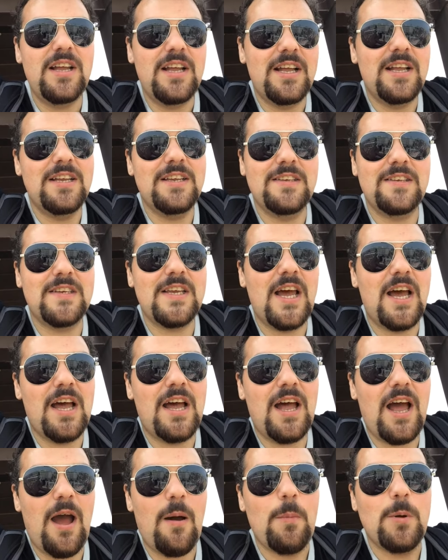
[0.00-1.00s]
is
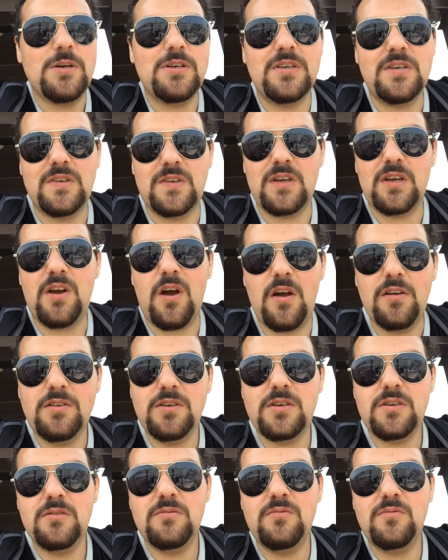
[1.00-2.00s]
uh, how much does it
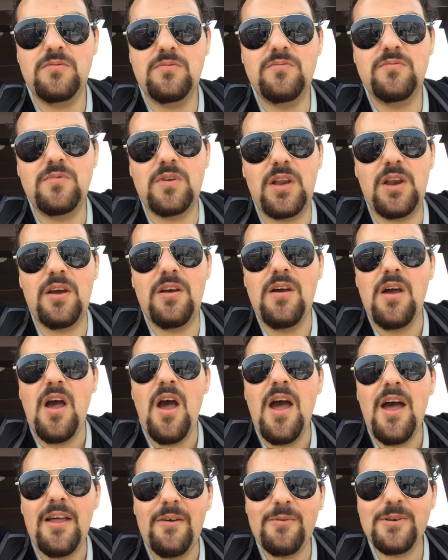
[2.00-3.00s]
cost, you know,
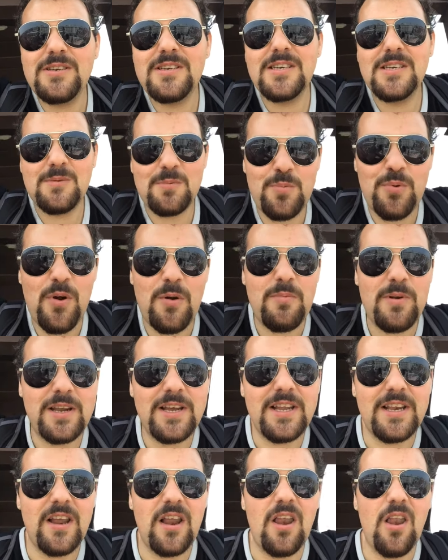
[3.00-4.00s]
which is
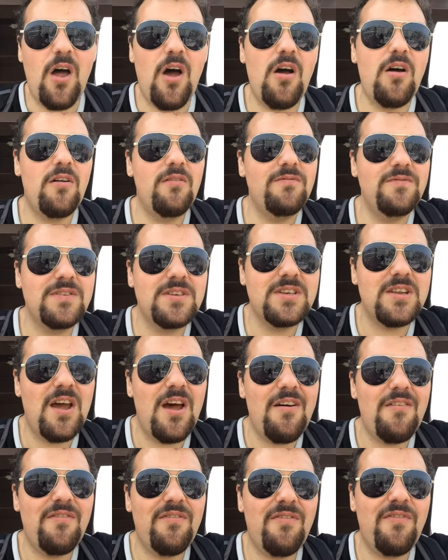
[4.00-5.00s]
probably in a lot of
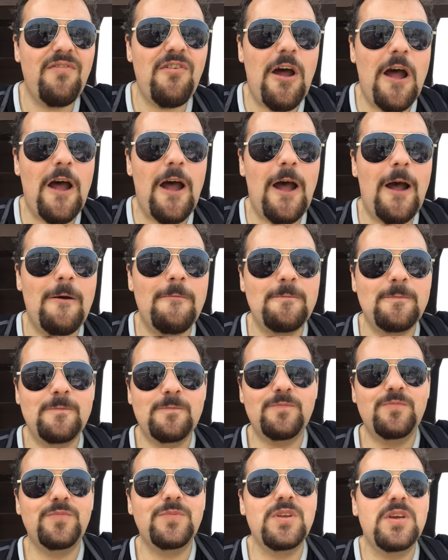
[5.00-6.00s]
stuff.
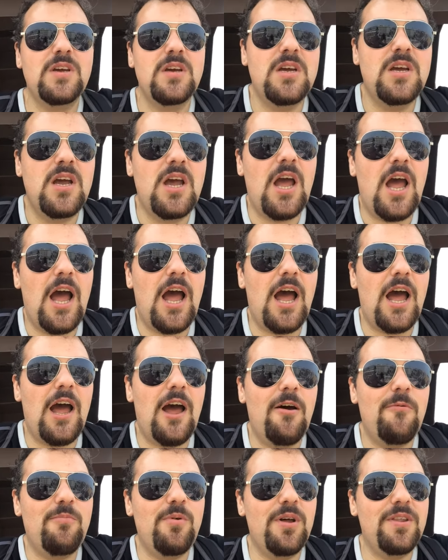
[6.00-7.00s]
Um,
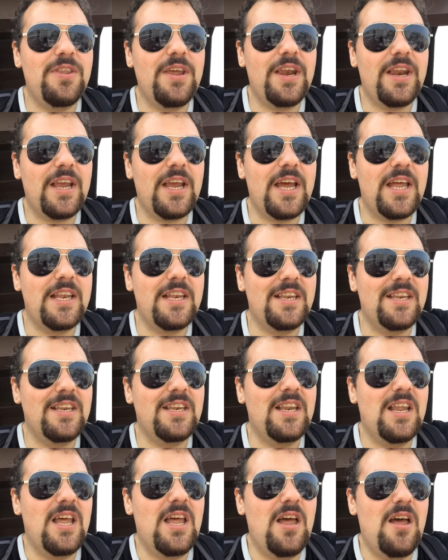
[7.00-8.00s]
uh, but then
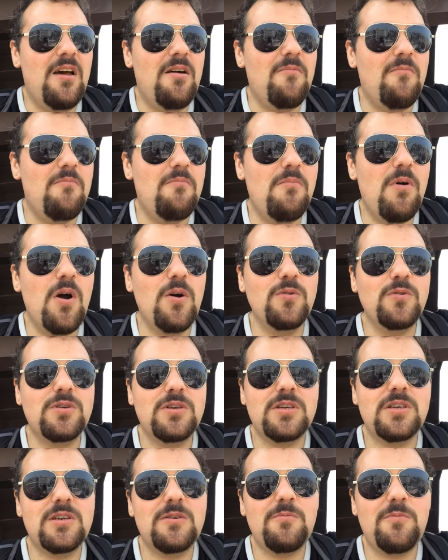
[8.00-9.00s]
again,
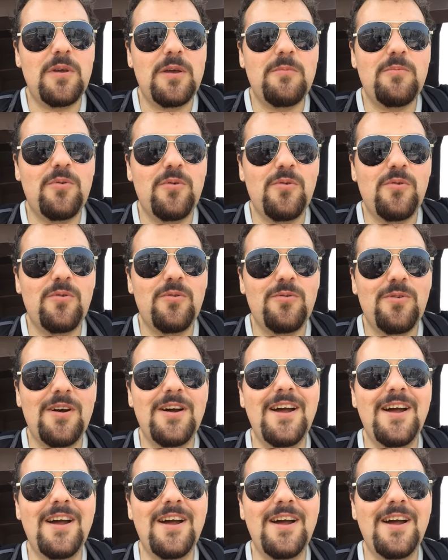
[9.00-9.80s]
most people